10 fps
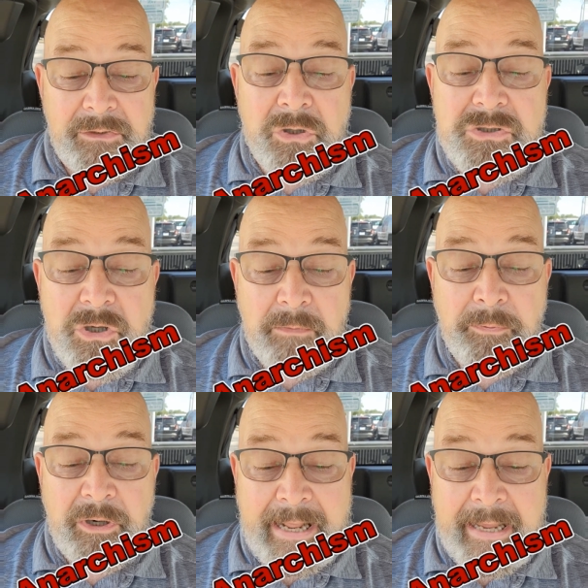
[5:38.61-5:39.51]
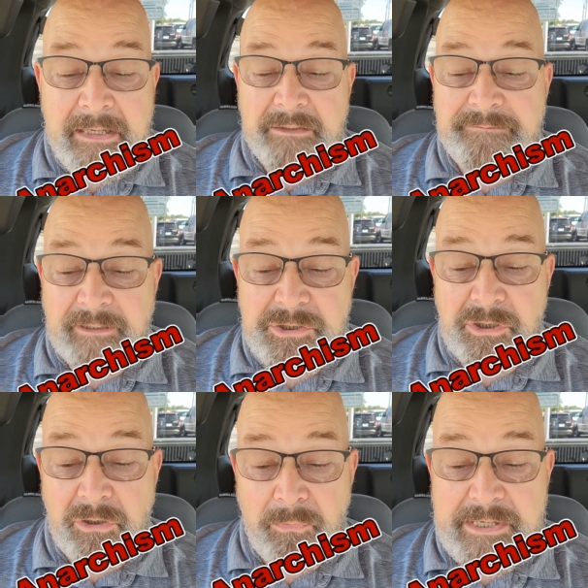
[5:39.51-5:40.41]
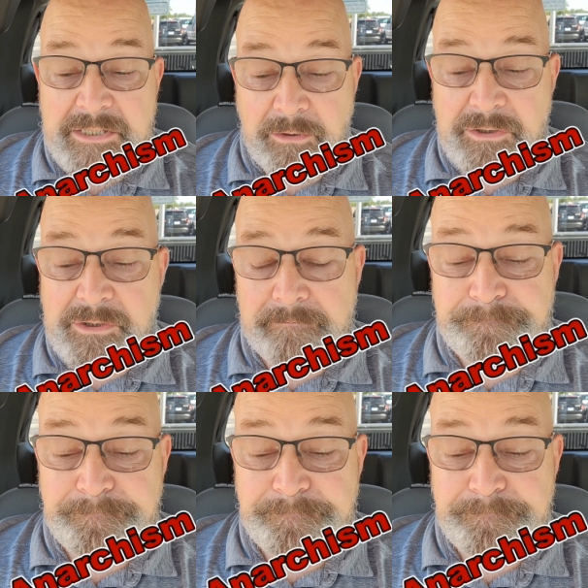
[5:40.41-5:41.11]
Could sort of put an end to functional research.